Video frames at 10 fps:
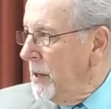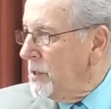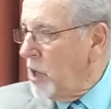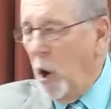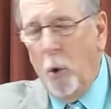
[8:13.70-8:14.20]

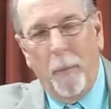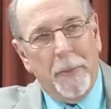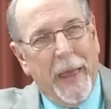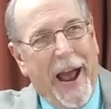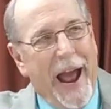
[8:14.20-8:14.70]
So,
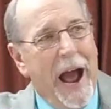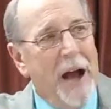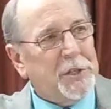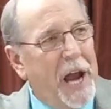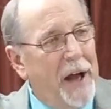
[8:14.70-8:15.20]

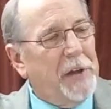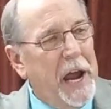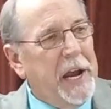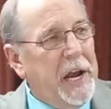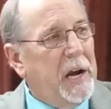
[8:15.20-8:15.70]
how shall
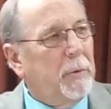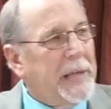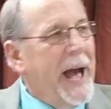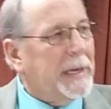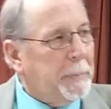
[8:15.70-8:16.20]
they hear
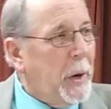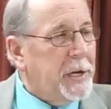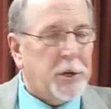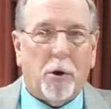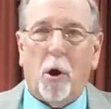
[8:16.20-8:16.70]
without a
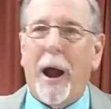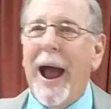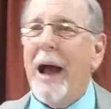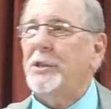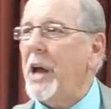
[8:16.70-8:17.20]
preacher? Or
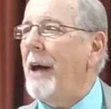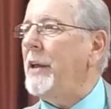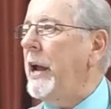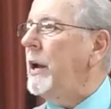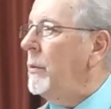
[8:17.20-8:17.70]
how shall
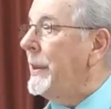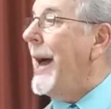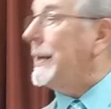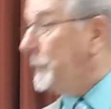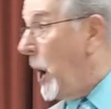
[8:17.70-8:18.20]
they hear
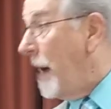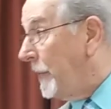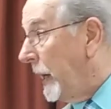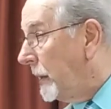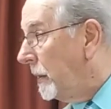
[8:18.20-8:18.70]
without a
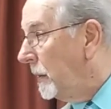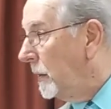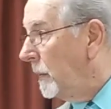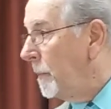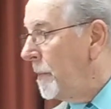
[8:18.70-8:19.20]
prophet?
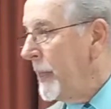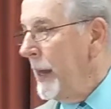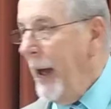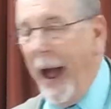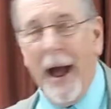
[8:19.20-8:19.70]

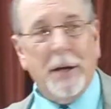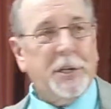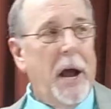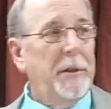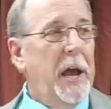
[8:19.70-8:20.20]
How
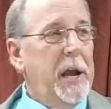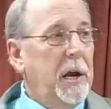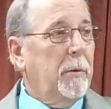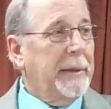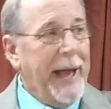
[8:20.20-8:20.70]
shall they
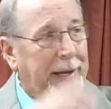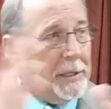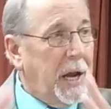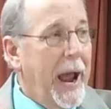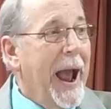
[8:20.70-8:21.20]
hear
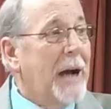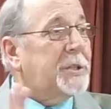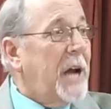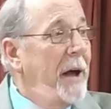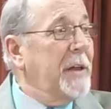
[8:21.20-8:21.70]
without a How
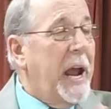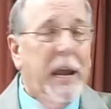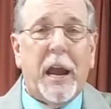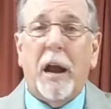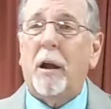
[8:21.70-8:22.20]
shall they
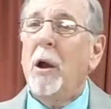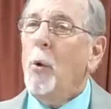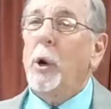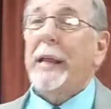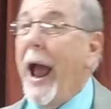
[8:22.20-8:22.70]
hear
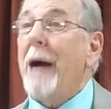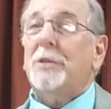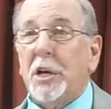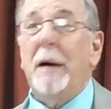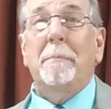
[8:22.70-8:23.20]
without
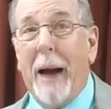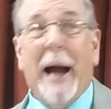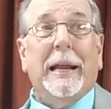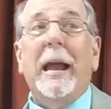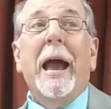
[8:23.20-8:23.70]

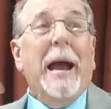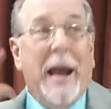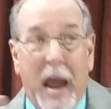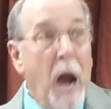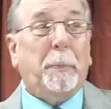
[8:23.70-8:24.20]
somebody
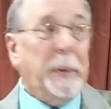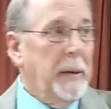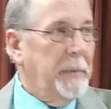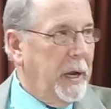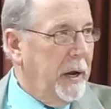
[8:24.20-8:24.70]
helping
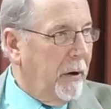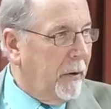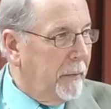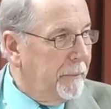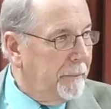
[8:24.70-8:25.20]
them to hear?
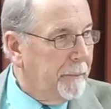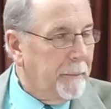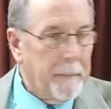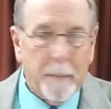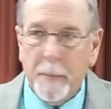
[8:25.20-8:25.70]

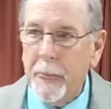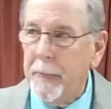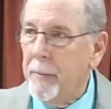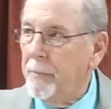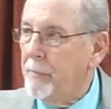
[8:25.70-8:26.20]

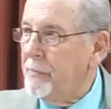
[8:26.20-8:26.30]
Amen.